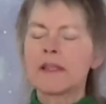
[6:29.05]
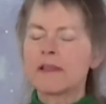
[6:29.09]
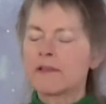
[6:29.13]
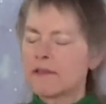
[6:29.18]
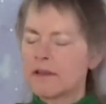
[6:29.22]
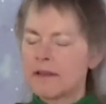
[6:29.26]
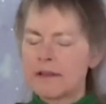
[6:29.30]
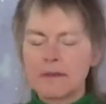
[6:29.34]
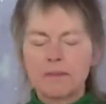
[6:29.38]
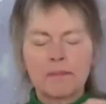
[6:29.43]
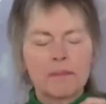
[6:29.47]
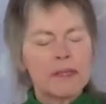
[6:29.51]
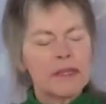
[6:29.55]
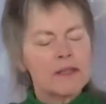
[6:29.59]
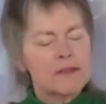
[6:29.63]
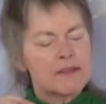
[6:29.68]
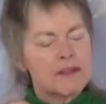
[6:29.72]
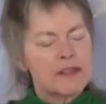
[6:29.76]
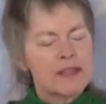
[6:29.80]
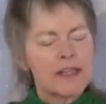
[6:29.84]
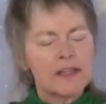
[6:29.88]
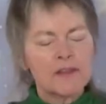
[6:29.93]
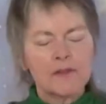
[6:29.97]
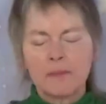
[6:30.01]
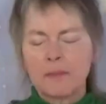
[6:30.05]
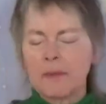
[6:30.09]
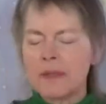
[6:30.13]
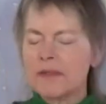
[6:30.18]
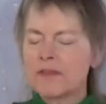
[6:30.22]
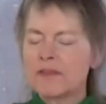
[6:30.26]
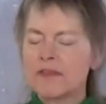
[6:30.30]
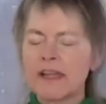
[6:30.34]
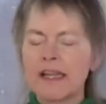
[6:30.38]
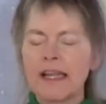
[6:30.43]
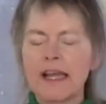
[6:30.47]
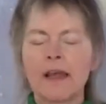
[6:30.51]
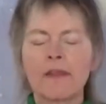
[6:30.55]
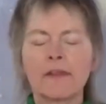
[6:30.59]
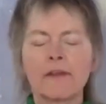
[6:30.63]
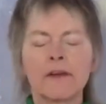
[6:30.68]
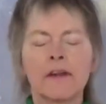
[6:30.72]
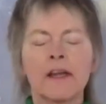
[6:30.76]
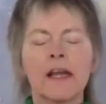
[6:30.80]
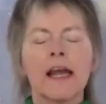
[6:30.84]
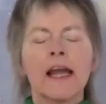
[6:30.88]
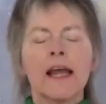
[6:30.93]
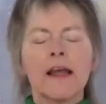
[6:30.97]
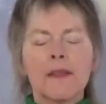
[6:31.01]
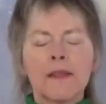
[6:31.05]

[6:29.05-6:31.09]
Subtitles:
this piece and this piece together.